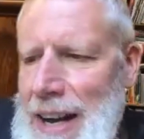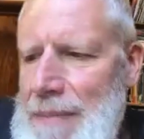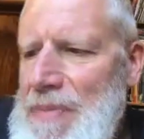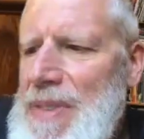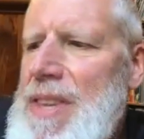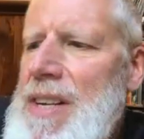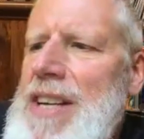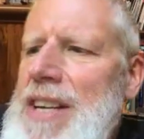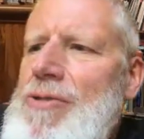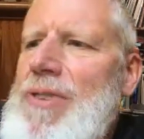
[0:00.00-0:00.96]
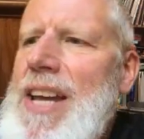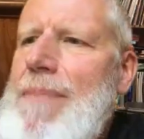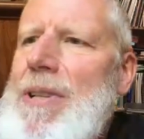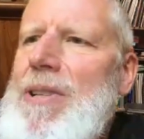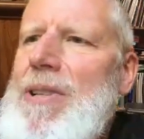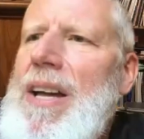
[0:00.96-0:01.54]
The natural
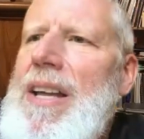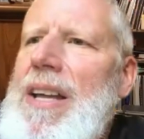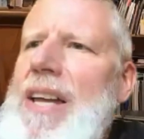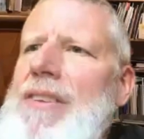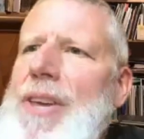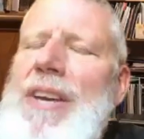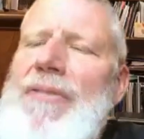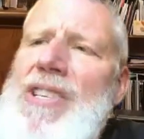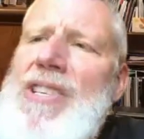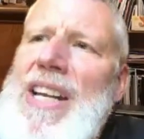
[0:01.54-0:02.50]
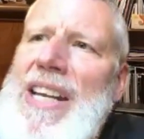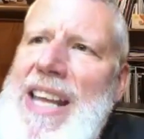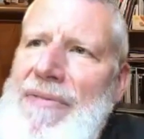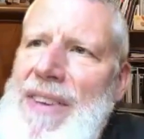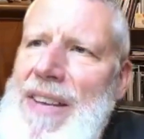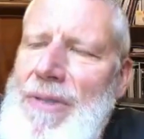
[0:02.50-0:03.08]
capital, think of it as a
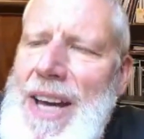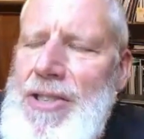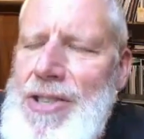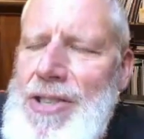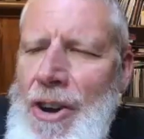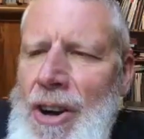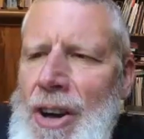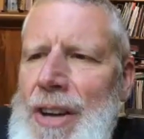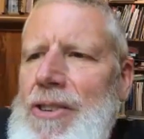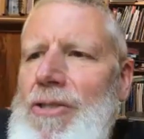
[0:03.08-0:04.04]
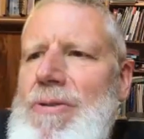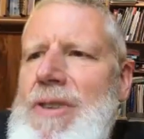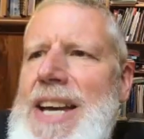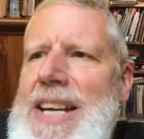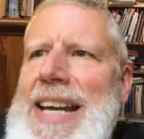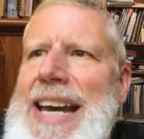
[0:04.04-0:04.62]
levy, right? It's not
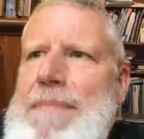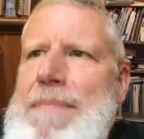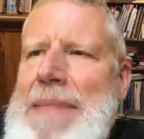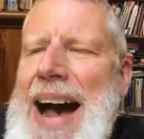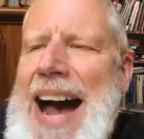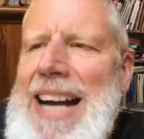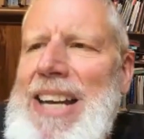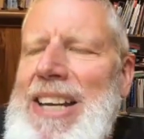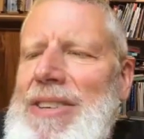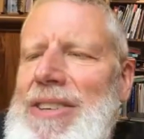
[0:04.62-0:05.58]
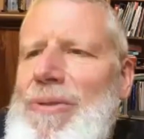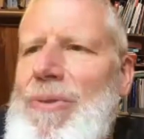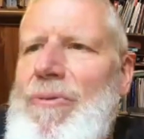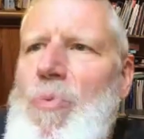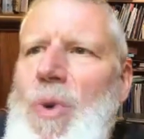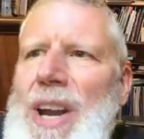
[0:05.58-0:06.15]
creating a market
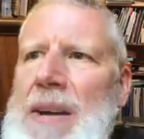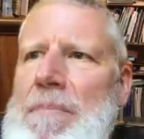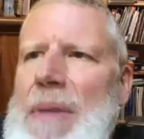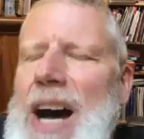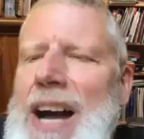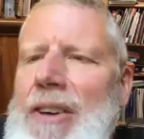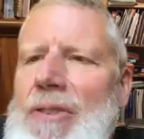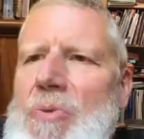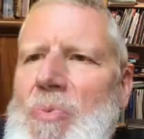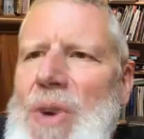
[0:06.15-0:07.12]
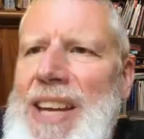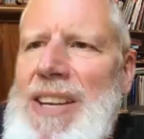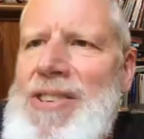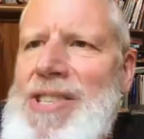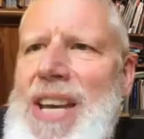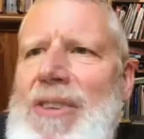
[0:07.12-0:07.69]
with a willing buyer and a
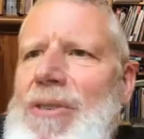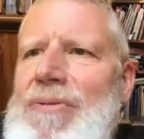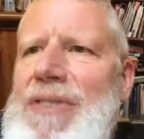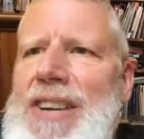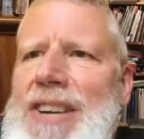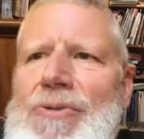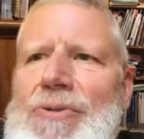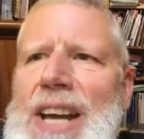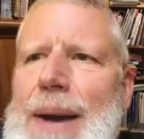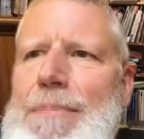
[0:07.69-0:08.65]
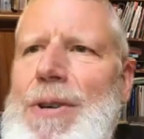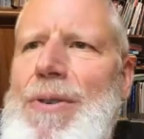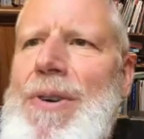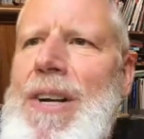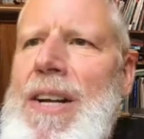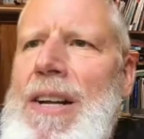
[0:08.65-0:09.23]
willing seller of natural capital.